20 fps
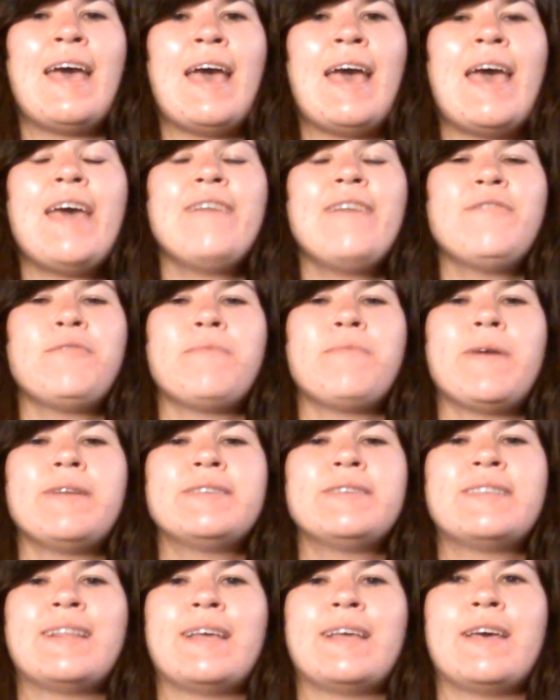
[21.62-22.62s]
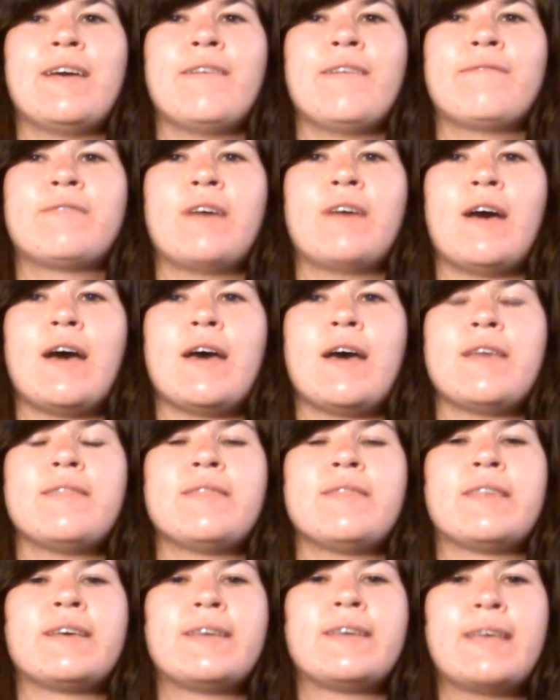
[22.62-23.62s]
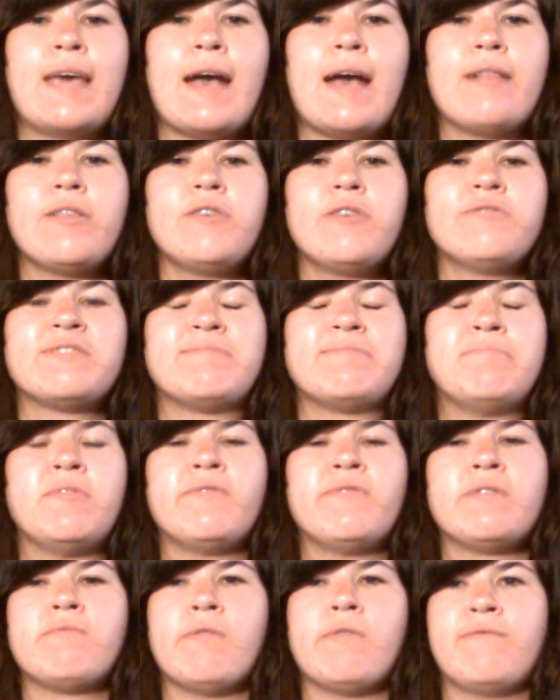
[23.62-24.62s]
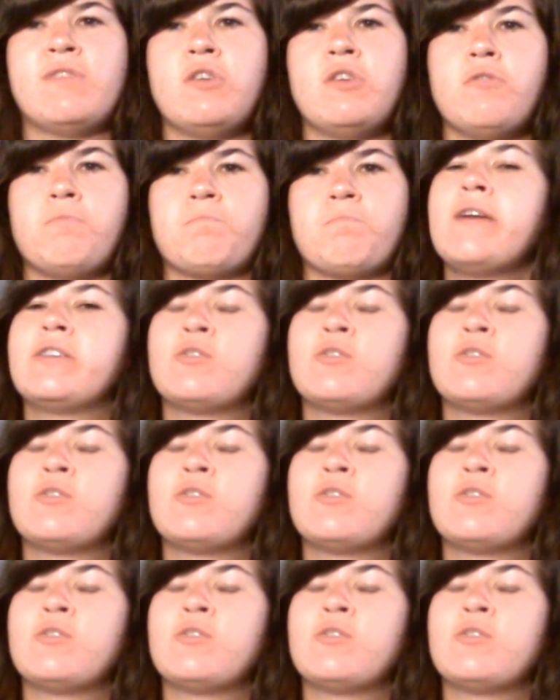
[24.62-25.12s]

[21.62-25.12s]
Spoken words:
Hey everyone, today I've got the Gallows movie review.